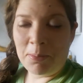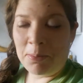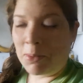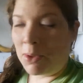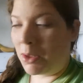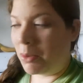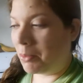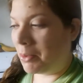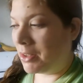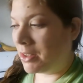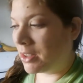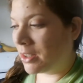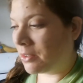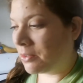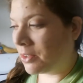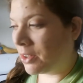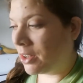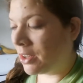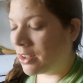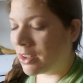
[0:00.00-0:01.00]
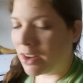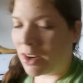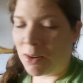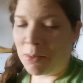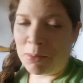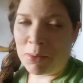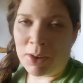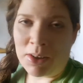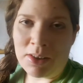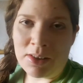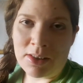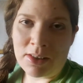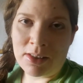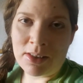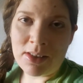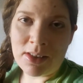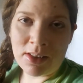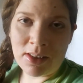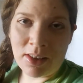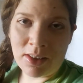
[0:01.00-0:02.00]
make myself a hot compress and
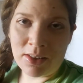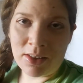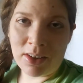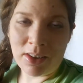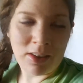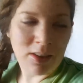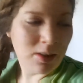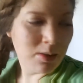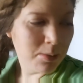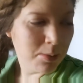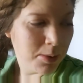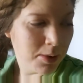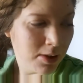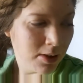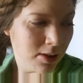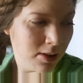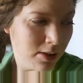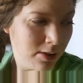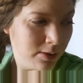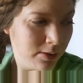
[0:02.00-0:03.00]
see how that helps.